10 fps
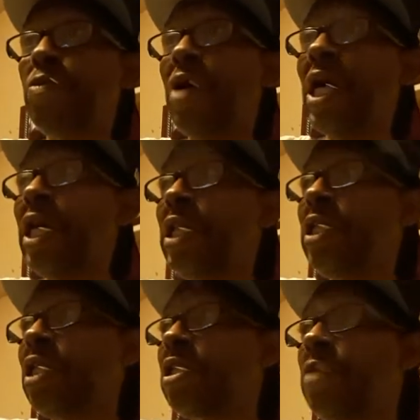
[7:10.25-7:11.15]
man,
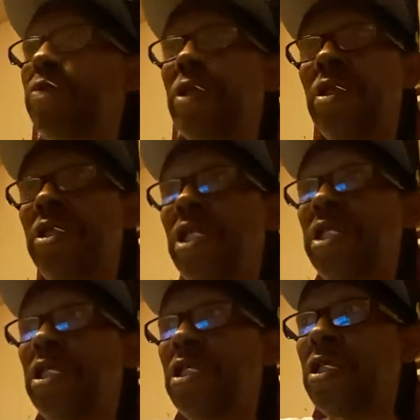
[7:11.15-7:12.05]
that's in
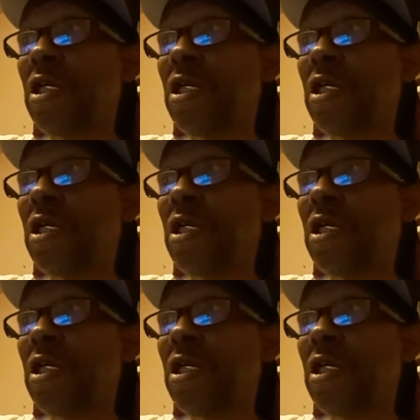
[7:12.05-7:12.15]
positions